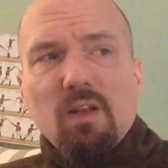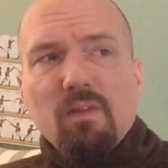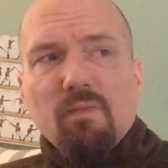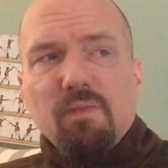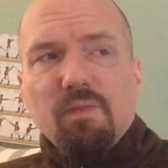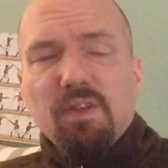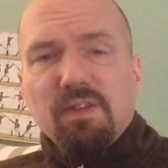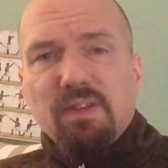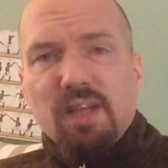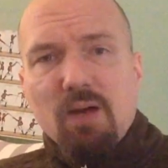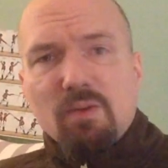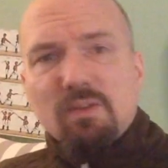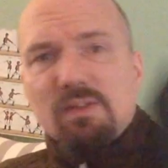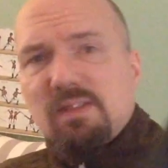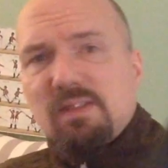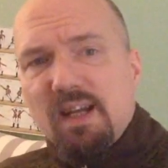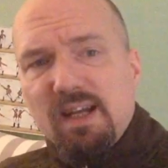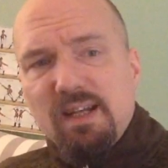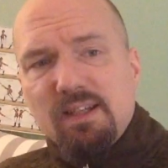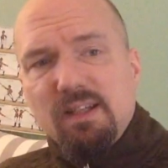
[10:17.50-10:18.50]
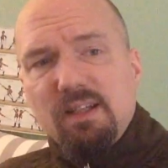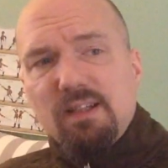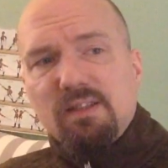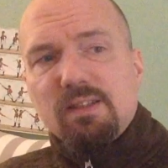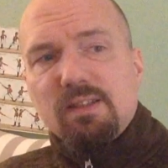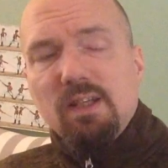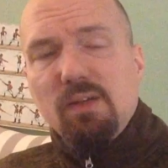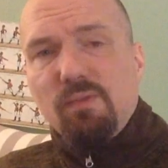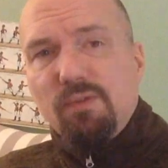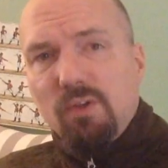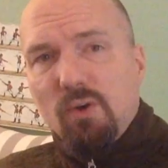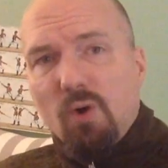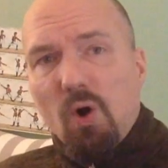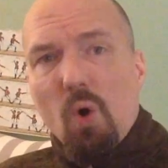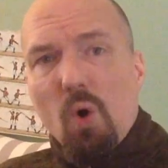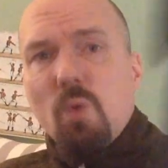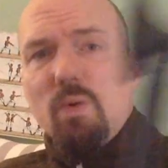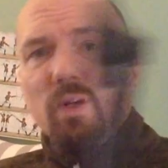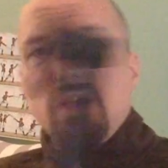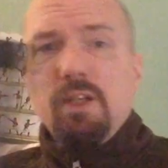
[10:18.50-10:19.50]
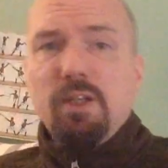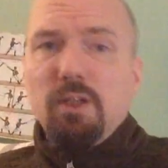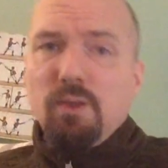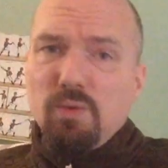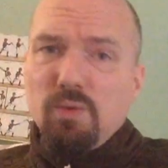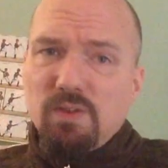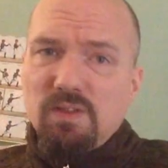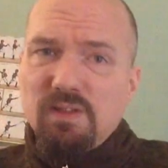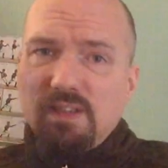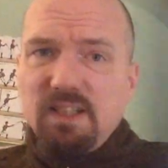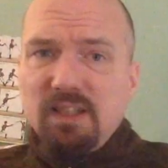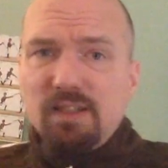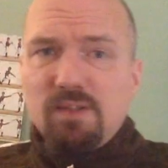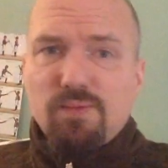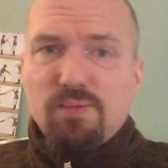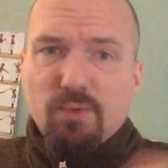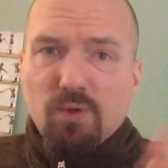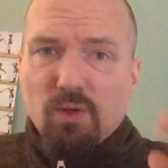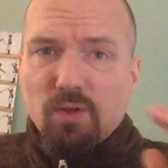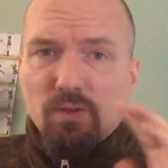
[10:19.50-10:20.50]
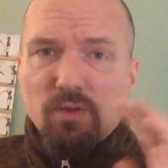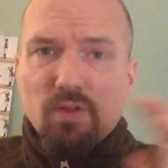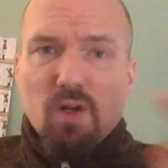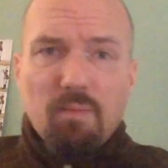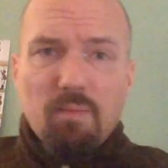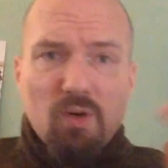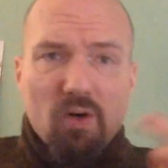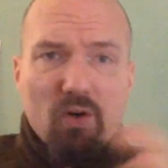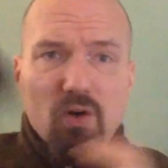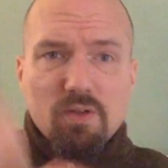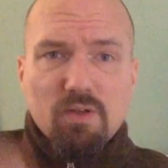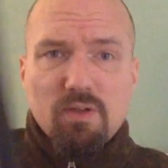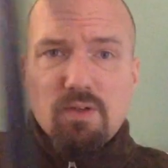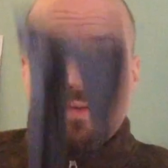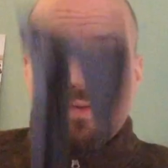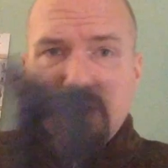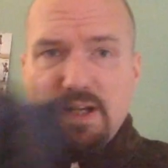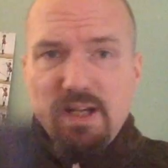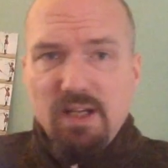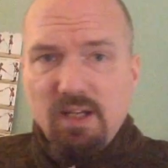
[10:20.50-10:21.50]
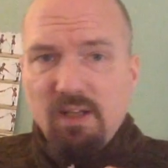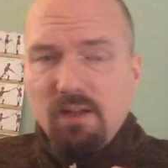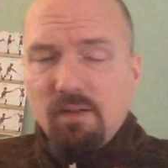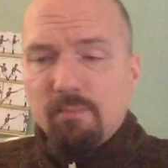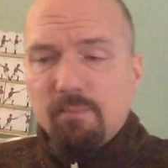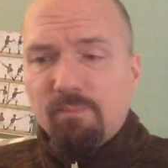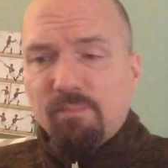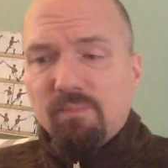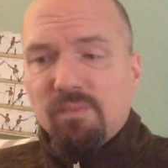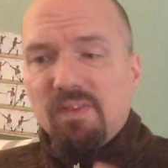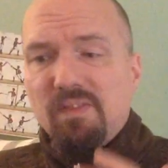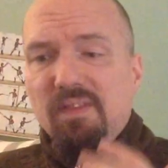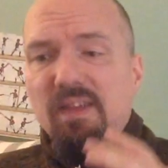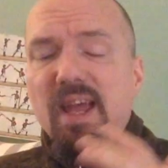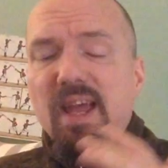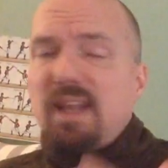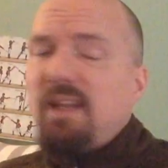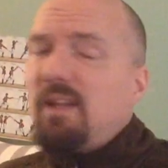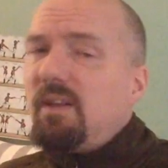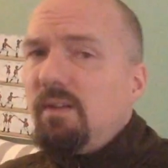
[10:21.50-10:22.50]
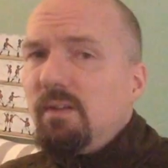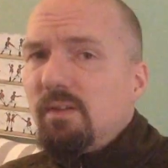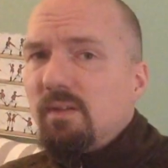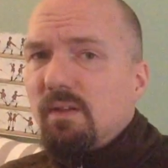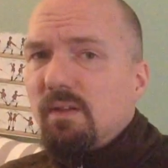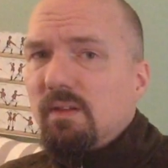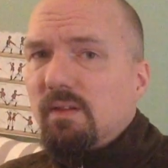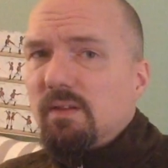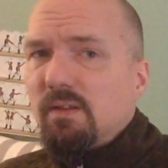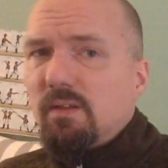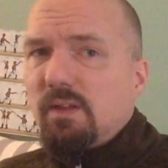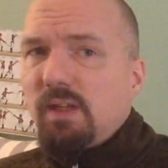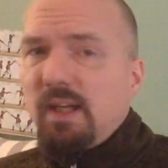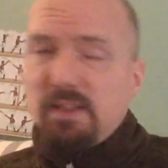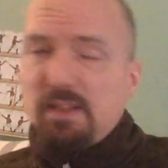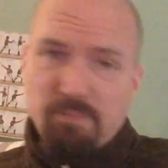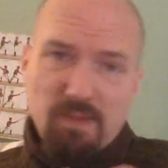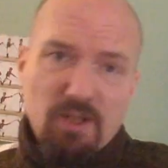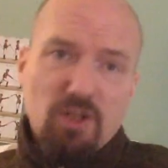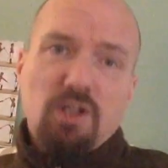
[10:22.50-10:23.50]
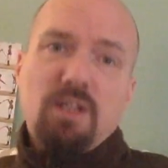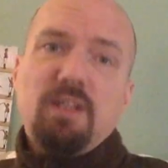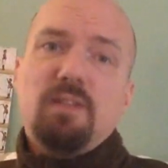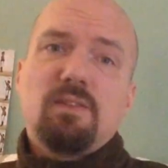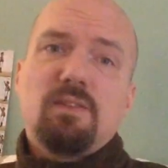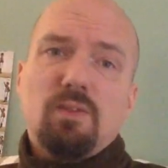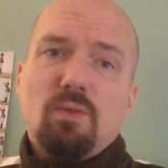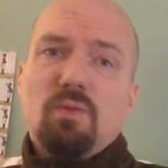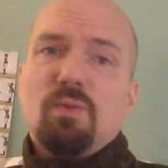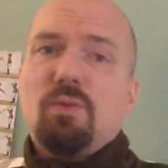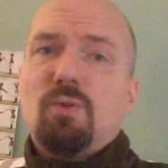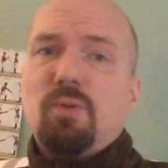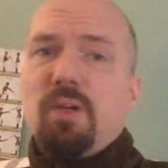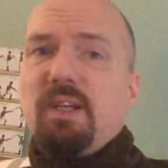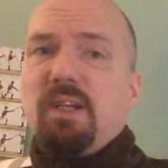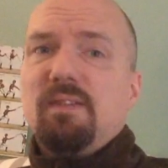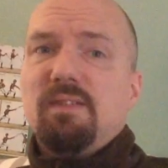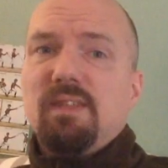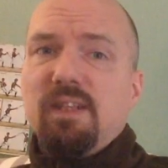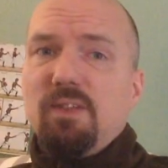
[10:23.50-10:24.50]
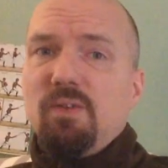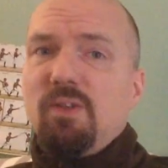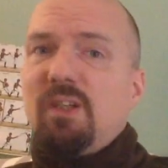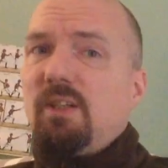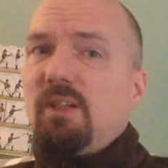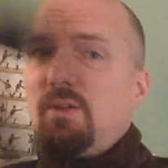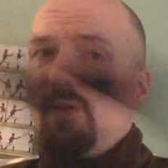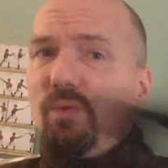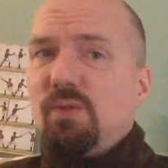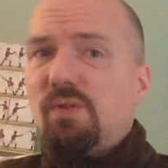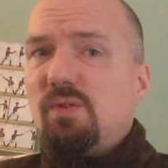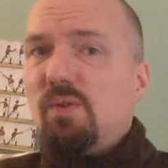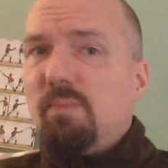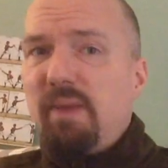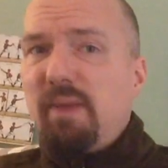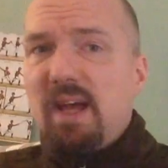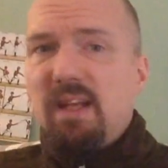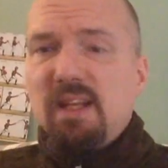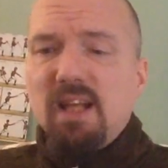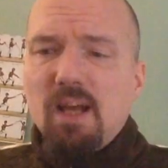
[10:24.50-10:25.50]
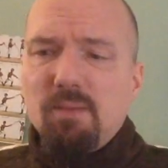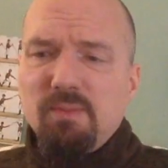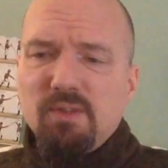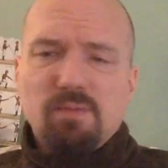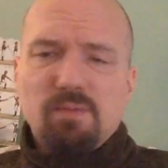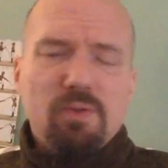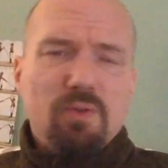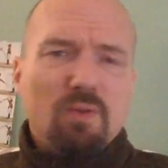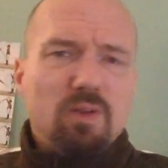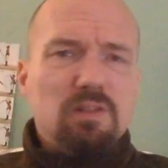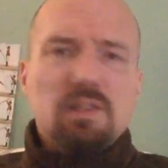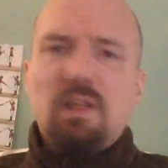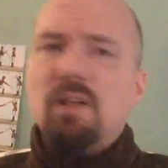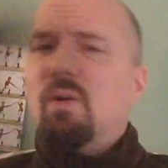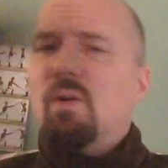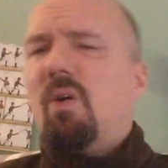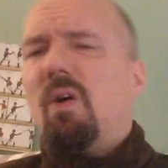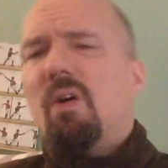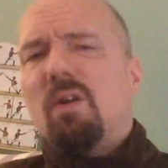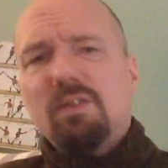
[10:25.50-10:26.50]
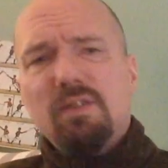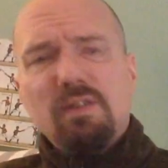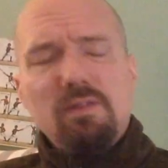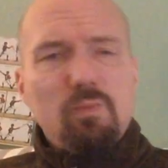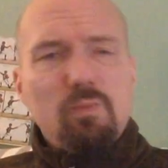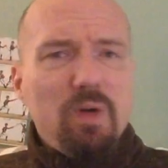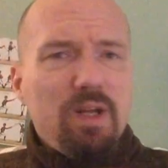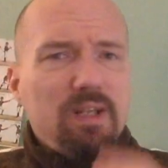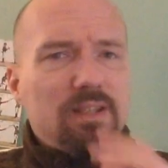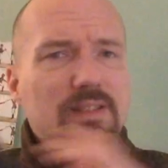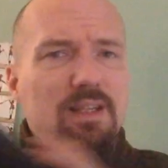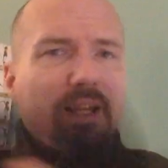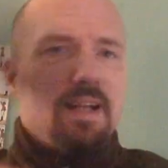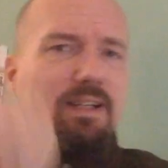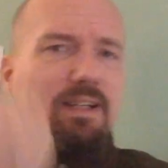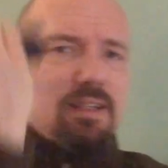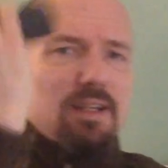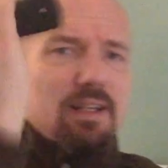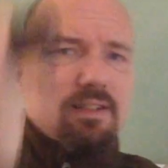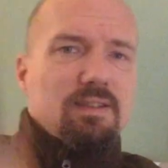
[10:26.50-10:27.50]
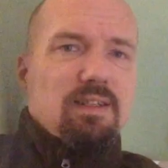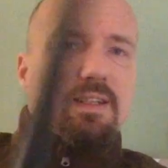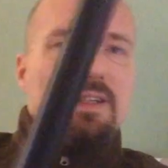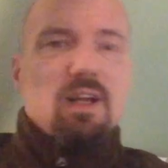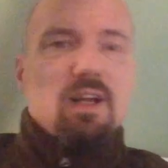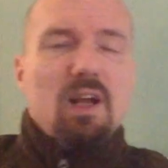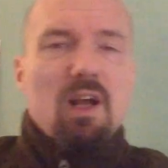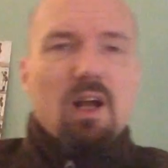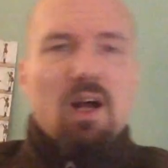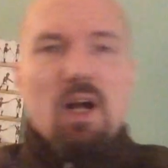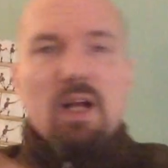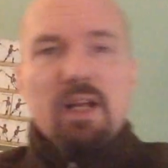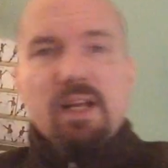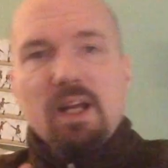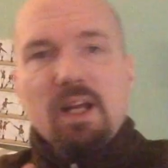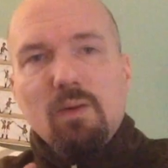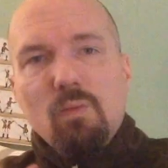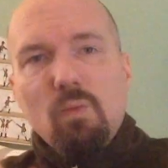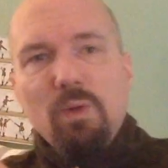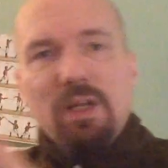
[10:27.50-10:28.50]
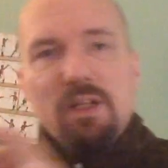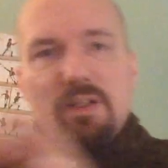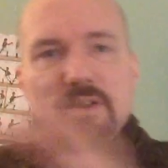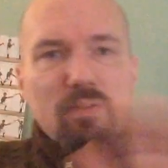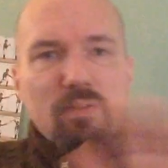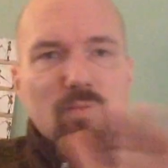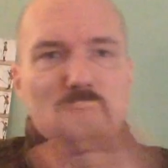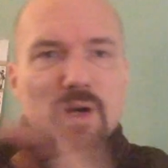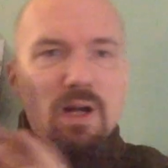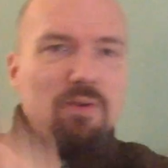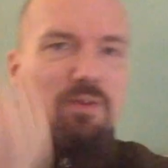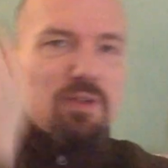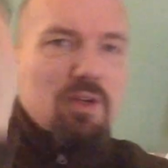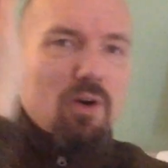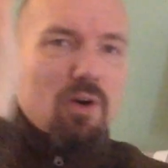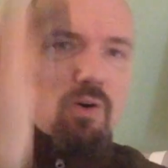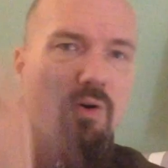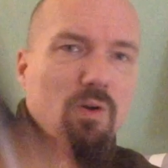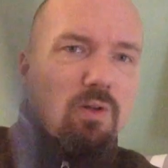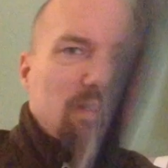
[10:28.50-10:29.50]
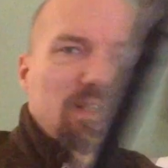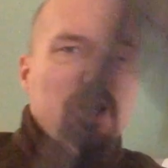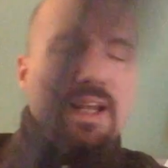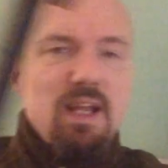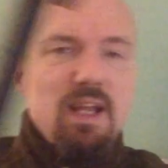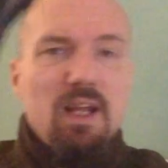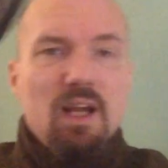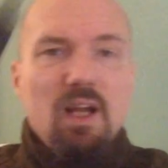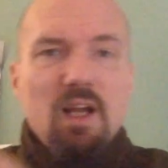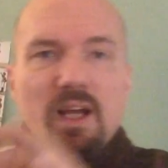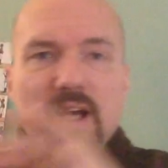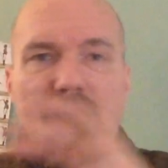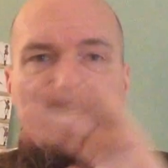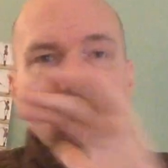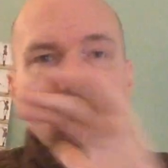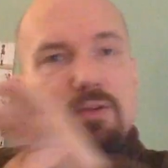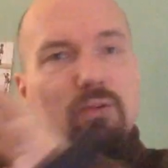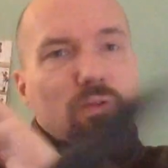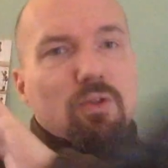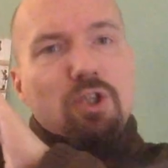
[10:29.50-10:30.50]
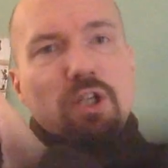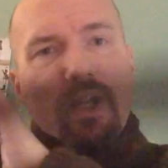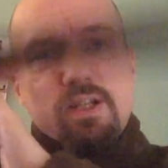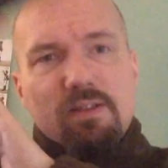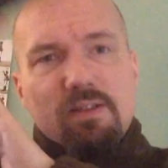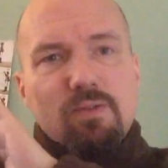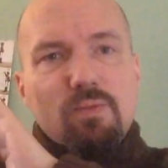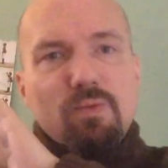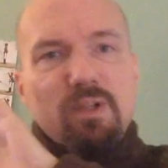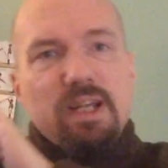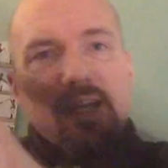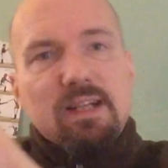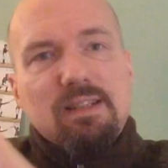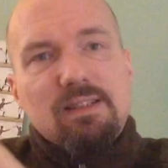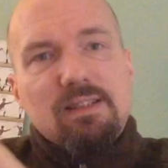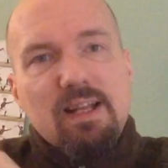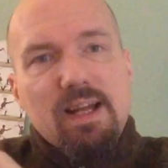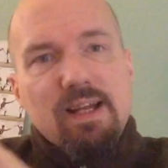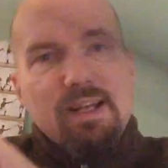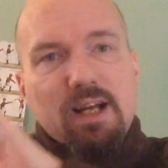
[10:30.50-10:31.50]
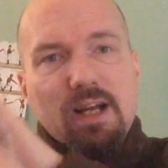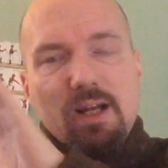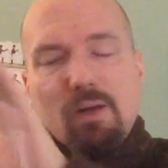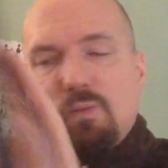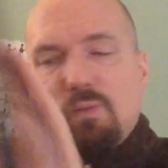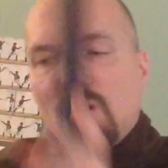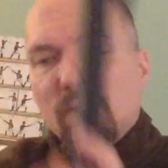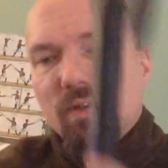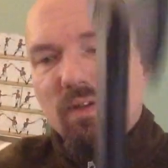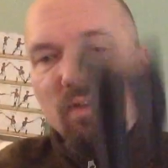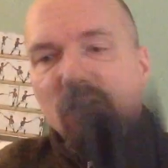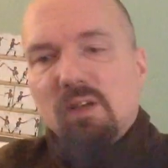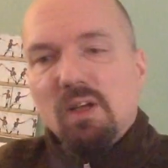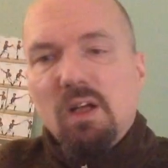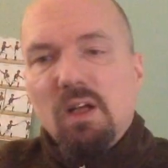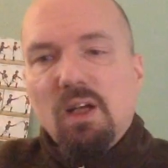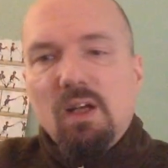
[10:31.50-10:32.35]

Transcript: The downside is if you only use these for Tomahawk training, then, especially in solo training, then you get used to bad habits because like, oh, this weight's like nothing. I can wield it around all day and it just reacts like I want it.